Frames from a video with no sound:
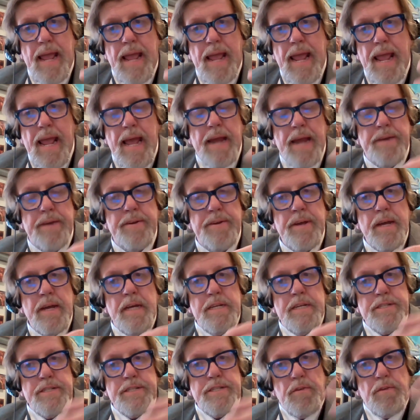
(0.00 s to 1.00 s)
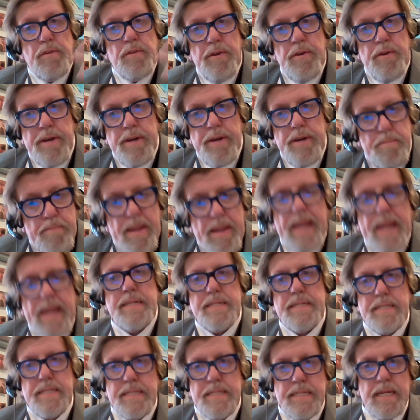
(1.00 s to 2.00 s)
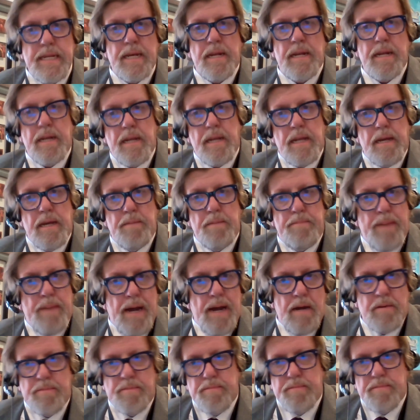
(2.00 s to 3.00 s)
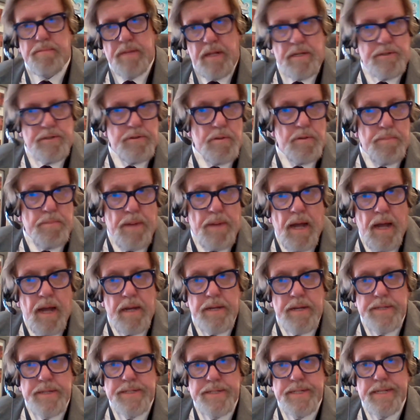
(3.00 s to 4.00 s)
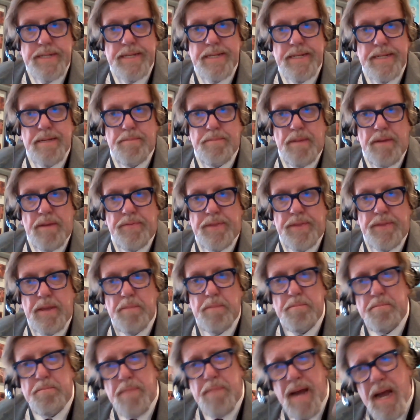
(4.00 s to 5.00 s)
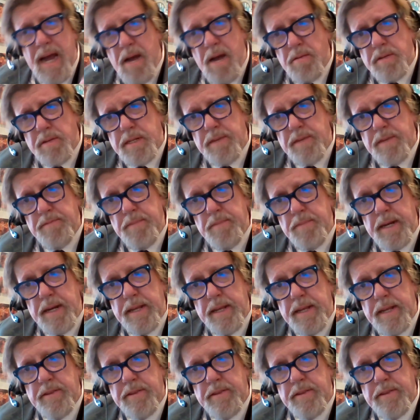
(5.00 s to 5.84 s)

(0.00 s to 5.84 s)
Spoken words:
And so there are debates still about cultural policy, about the amount of money.